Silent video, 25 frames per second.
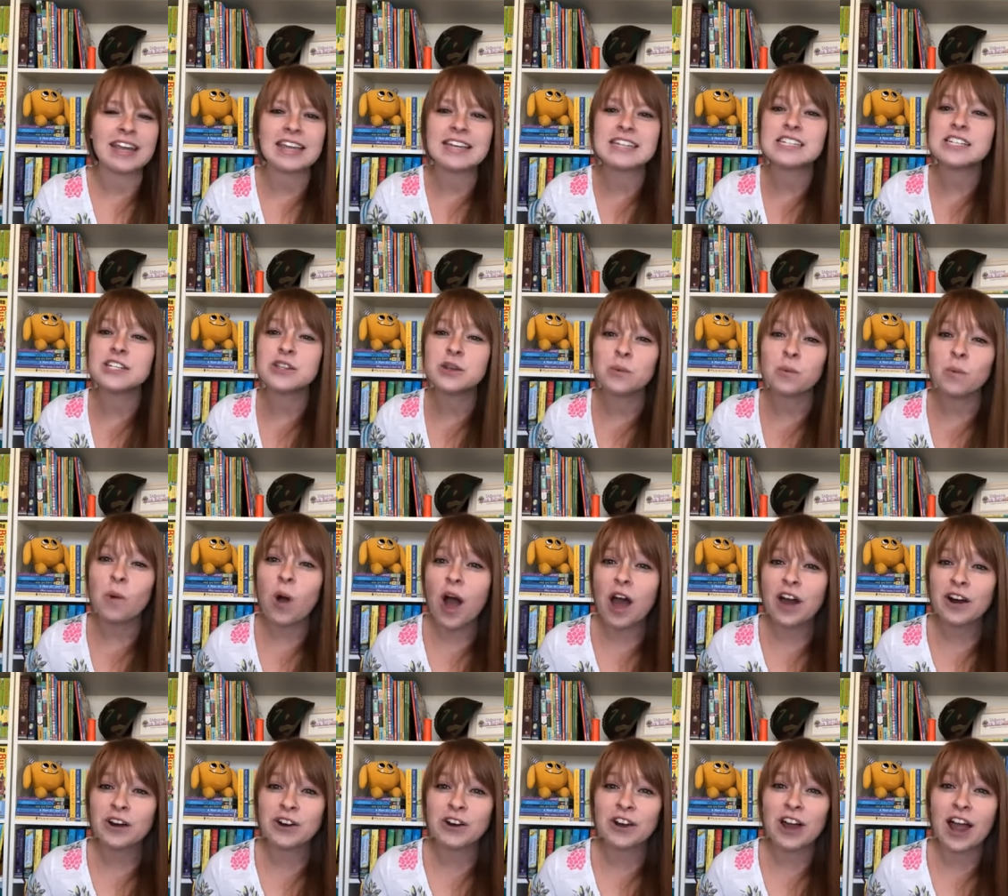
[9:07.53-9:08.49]
Into the
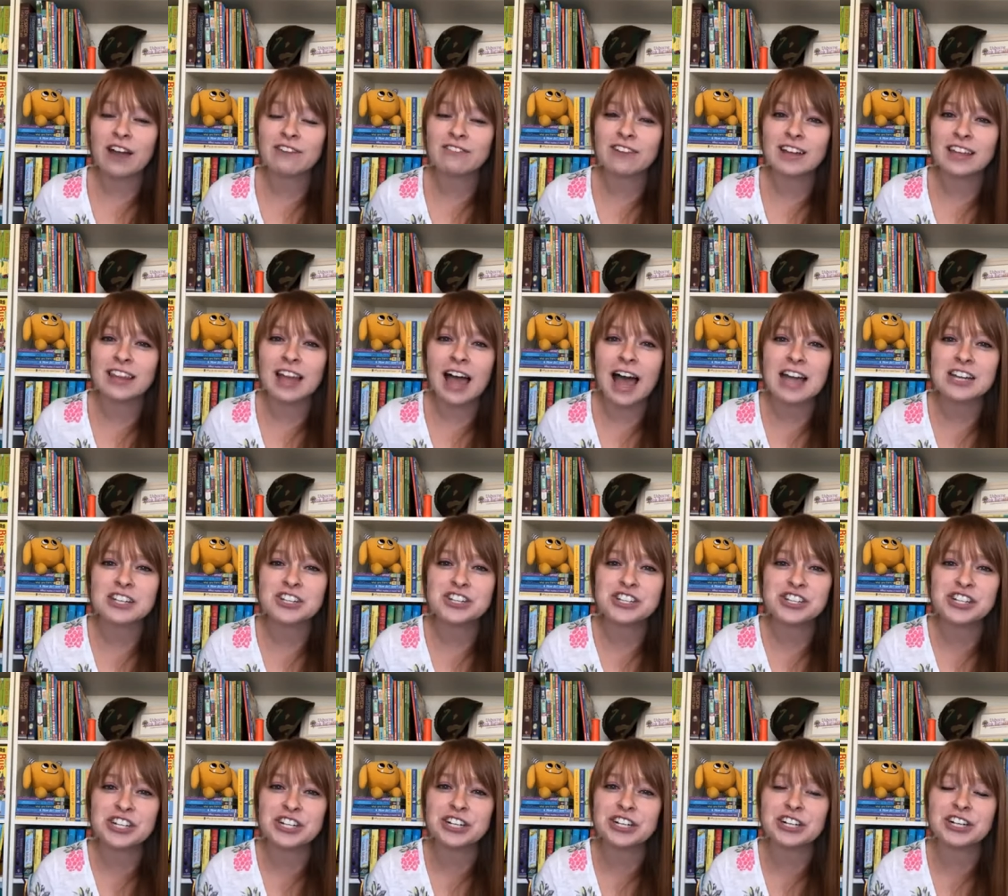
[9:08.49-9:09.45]
Water I read last
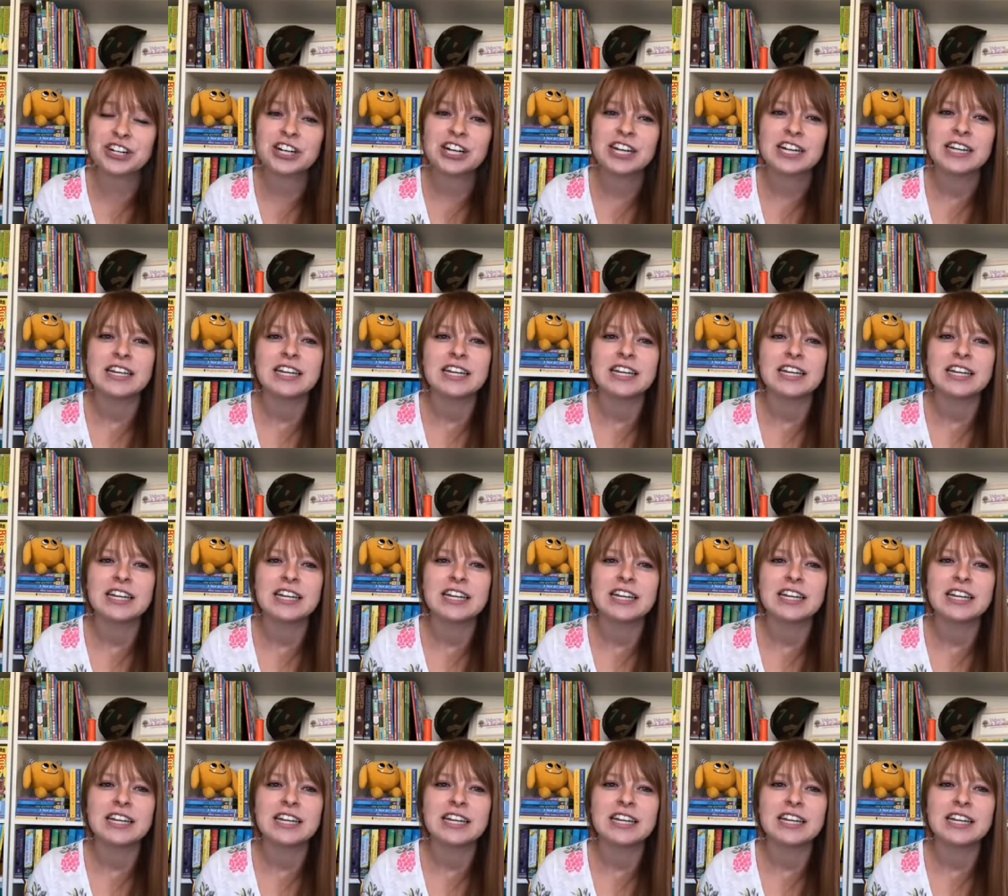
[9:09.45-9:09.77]
year.